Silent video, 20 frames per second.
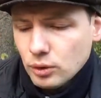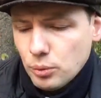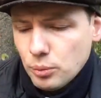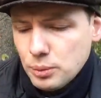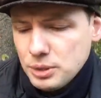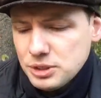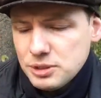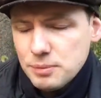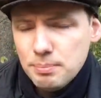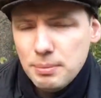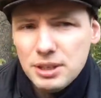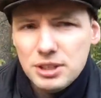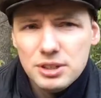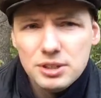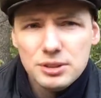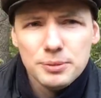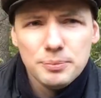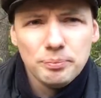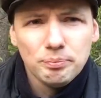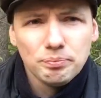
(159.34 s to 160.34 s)
we
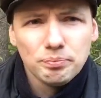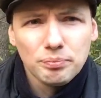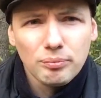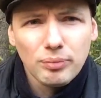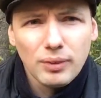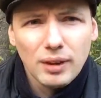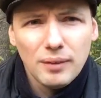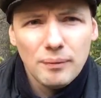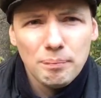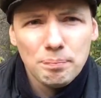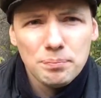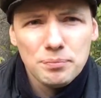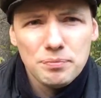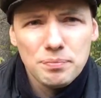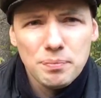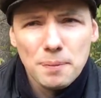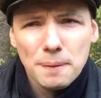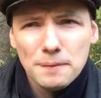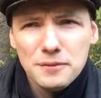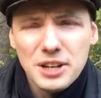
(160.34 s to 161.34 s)
submitted
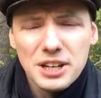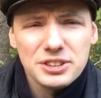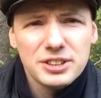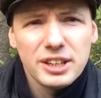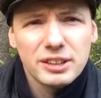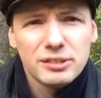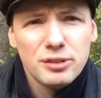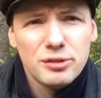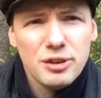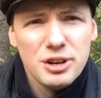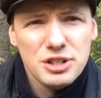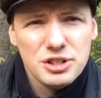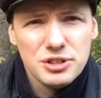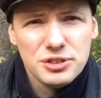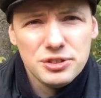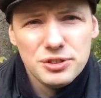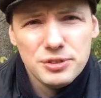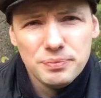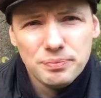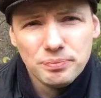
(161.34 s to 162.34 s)
tax
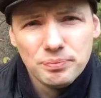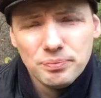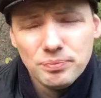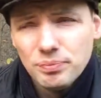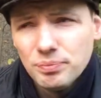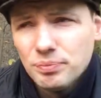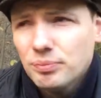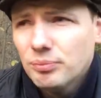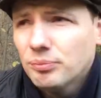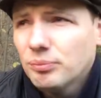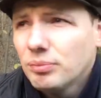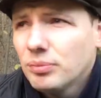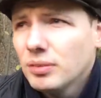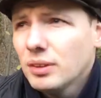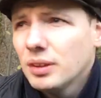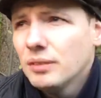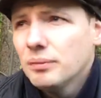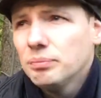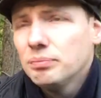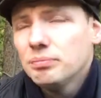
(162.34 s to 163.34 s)
declarations
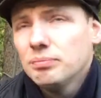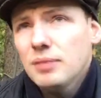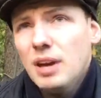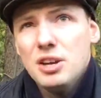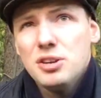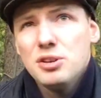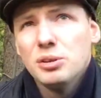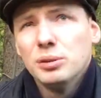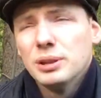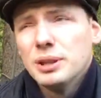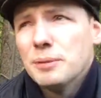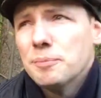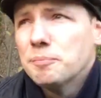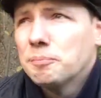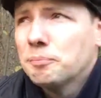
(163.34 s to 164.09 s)
annually,